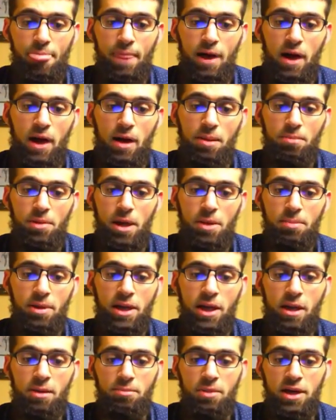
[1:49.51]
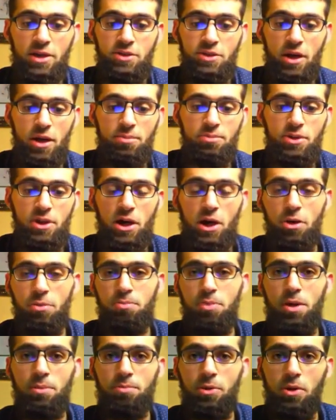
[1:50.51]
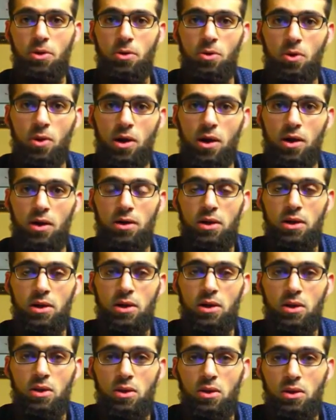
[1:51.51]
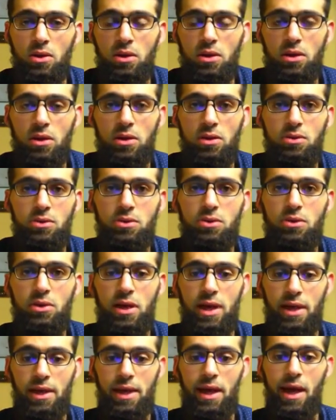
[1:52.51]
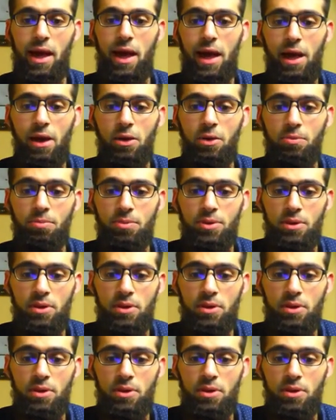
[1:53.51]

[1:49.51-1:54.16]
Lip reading: it became my job to help people who are looking to get help